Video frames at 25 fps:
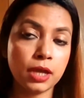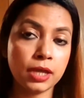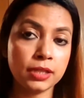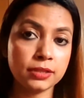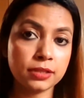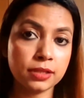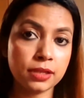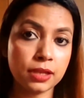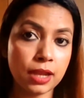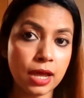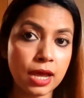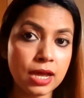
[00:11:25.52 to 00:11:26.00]

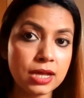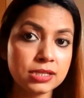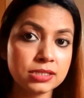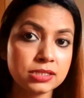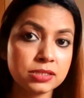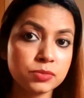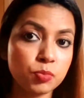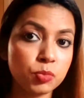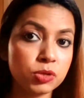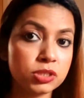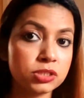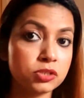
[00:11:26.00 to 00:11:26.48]
And the
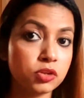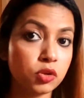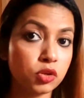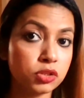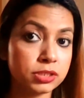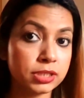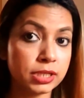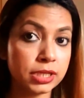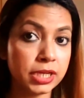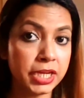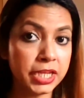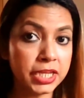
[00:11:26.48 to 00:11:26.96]
last but
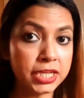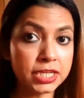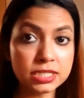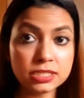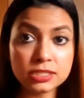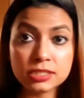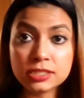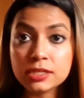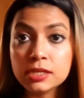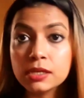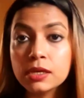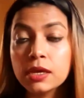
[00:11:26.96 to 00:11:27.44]
not the
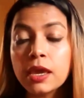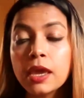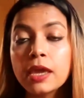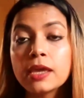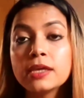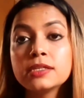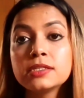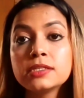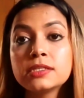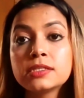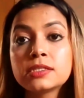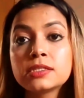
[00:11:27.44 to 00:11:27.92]
least
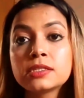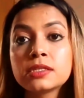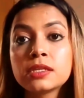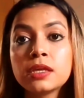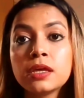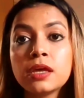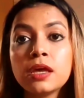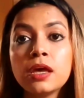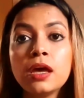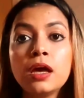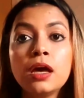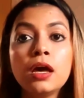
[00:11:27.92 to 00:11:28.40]
is
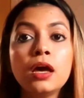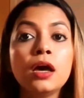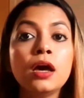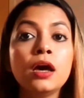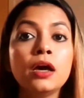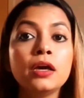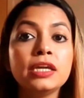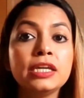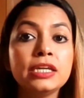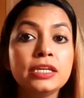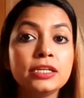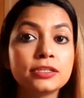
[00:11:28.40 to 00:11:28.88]

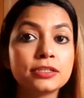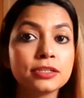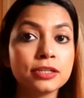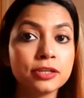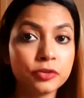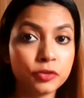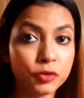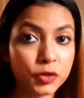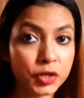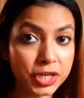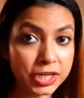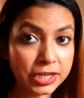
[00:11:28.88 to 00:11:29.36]
eat
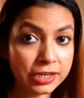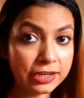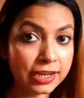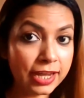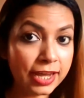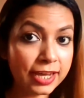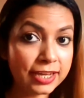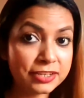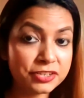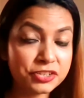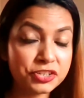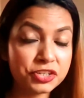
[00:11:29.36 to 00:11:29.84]
a really
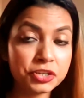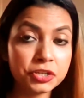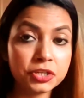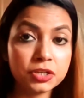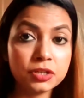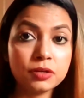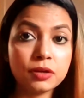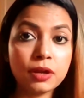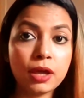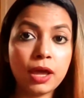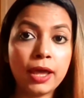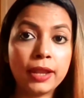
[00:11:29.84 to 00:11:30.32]
light
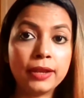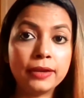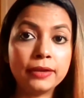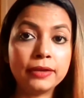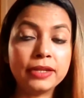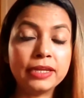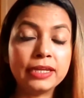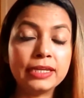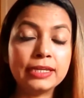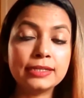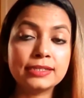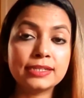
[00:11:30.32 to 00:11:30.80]
dinner
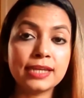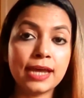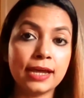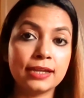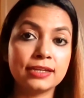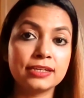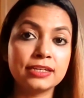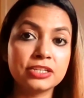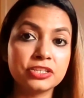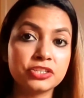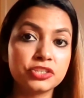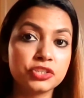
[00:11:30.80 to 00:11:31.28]
and eat
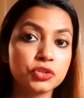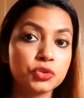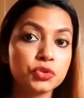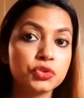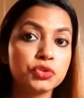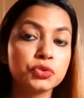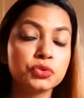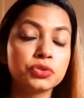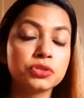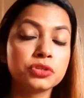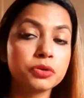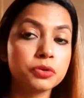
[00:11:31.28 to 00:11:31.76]
at least 2
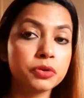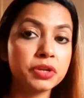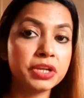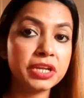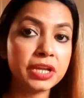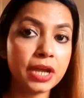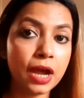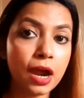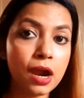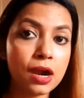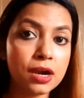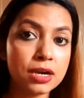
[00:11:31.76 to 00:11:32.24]
to
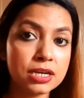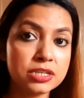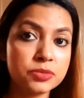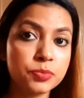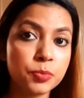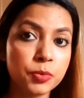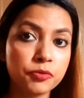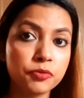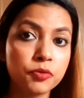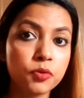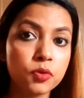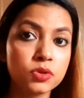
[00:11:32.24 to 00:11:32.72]
3 hours
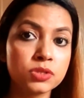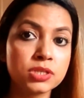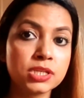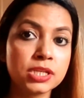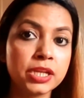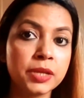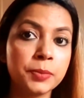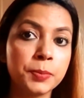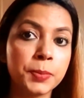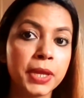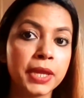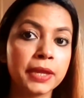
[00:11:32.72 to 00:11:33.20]
before
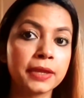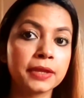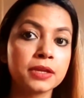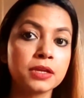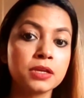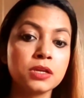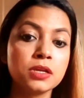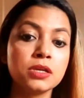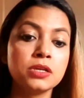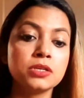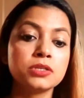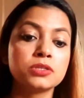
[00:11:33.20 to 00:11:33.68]
sleeping.
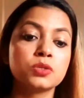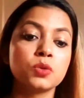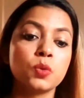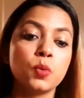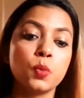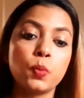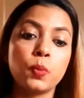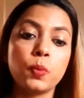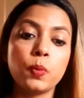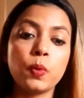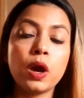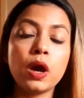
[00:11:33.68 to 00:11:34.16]

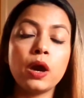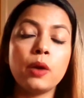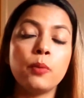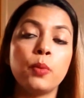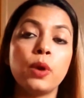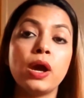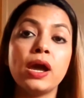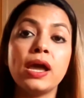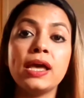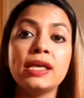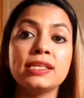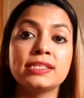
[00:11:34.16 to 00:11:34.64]
So
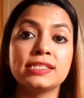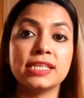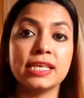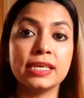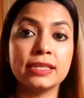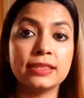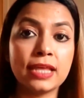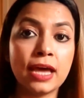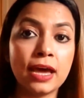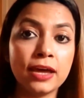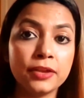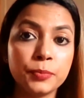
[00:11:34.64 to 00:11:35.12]
why I
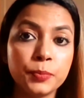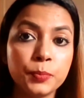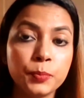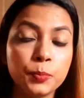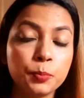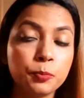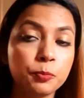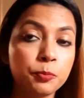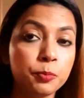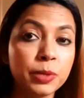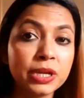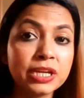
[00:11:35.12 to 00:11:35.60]
say that?
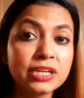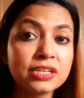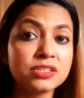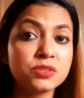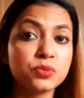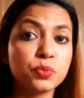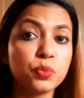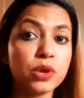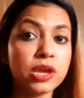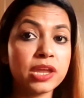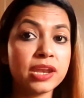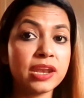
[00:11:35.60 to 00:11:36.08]

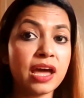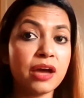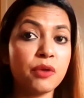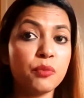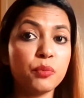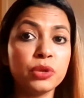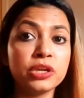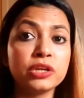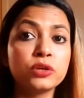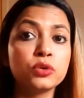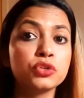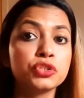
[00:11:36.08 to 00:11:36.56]
Because when
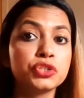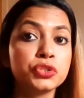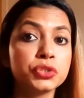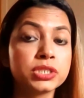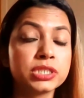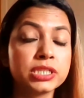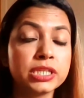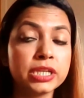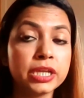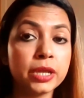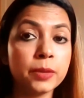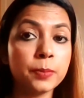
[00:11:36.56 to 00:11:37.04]
we go to
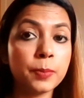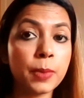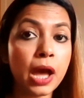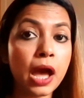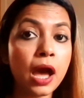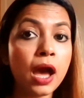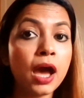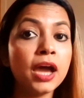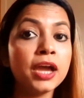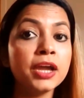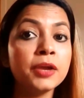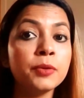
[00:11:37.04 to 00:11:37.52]
sleep,
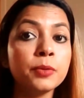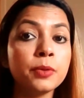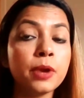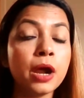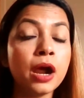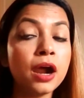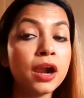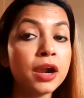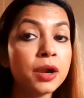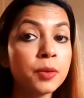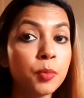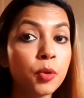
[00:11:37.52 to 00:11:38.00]

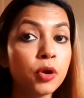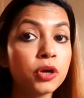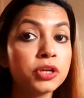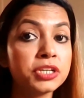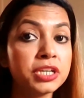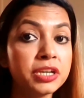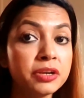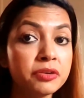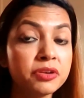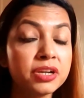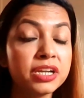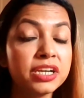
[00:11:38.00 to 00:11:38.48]
our
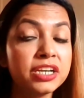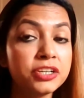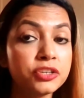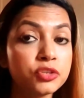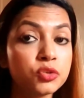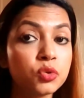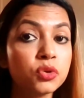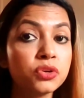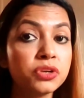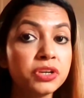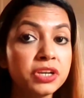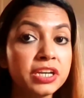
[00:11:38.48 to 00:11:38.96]
body really
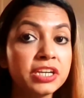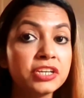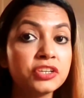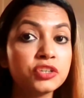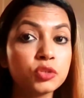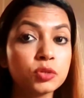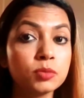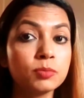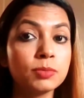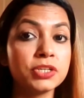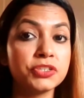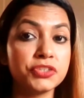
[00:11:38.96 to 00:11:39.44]
don't
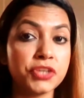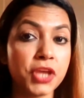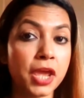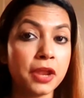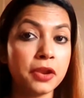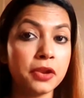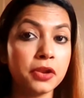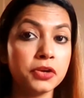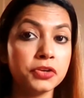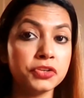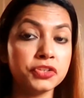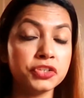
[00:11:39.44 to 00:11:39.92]
need too much
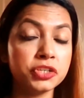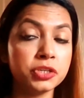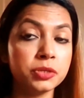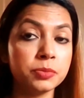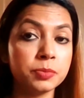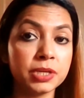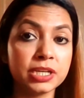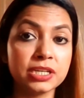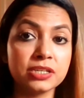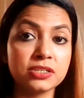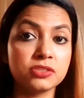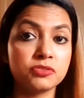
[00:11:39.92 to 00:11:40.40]

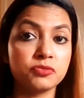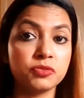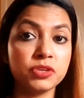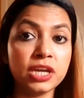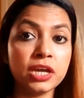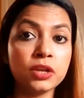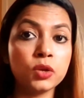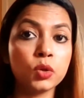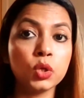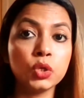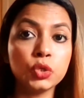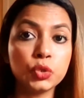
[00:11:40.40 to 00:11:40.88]
energy because
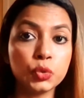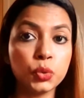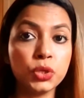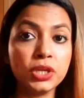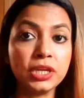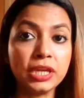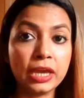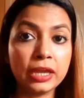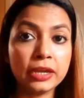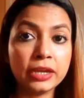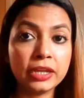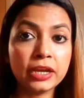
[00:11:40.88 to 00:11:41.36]
we are not
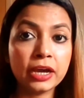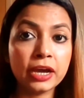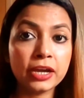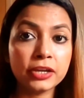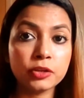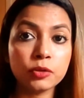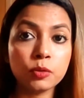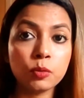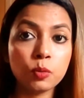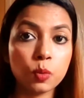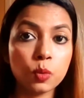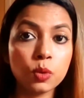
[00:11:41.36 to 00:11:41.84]
doing any
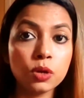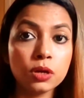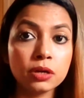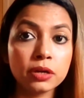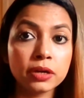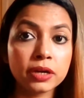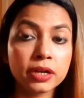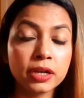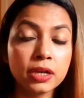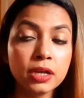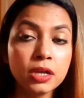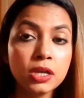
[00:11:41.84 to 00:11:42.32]
kind of
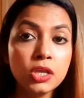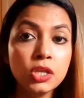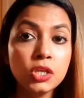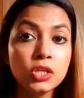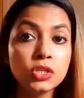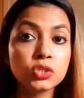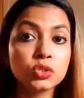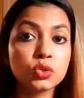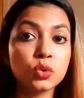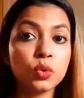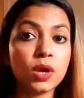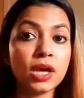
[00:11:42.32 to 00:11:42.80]
work.
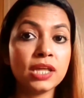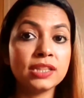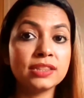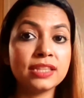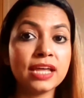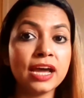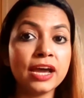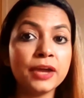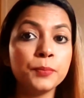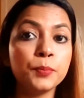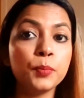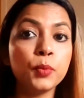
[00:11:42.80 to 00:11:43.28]
So
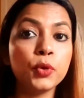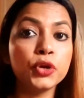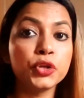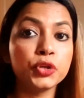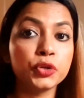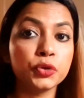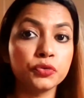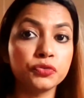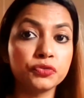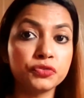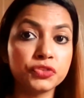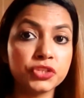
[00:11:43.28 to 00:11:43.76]
at that
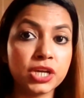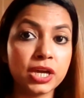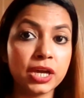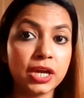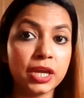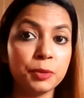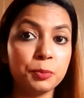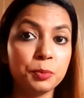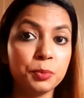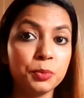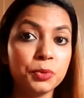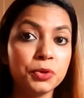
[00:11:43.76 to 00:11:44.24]
point of
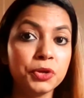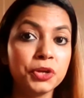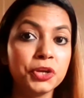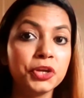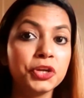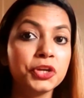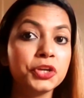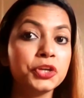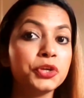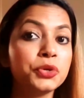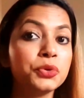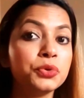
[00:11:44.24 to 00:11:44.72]
time,
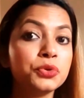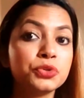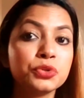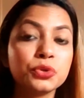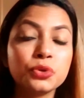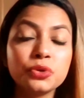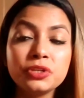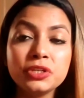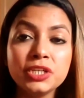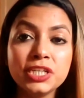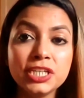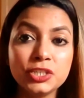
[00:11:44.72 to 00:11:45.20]
you
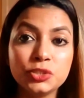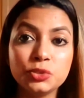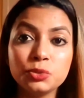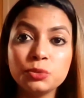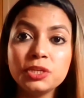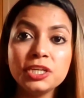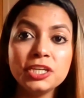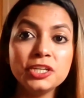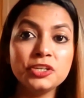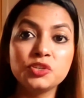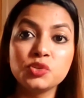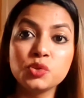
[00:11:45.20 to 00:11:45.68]
don't need
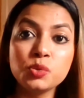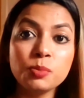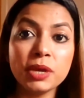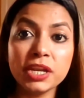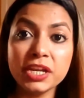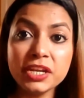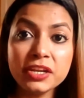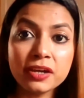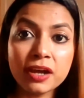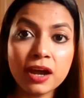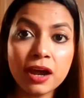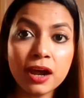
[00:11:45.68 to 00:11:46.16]
to eat too
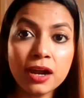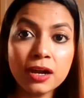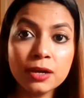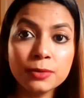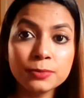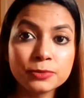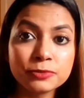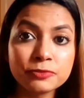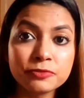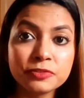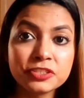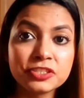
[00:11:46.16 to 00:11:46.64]
many
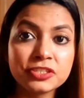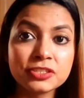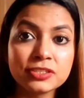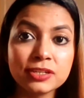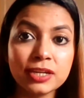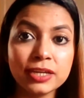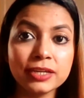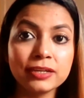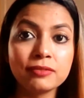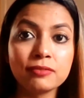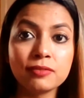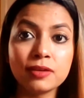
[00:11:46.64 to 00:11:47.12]
carbs, which
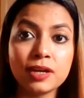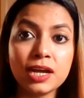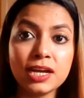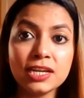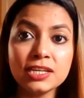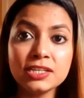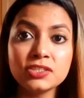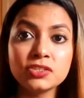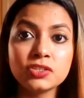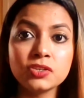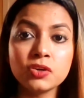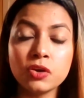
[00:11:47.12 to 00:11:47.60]
is like
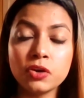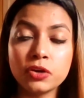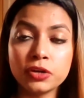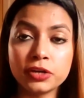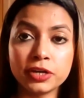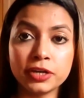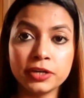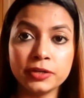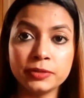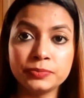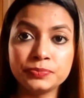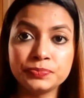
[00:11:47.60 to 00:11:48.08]
rice or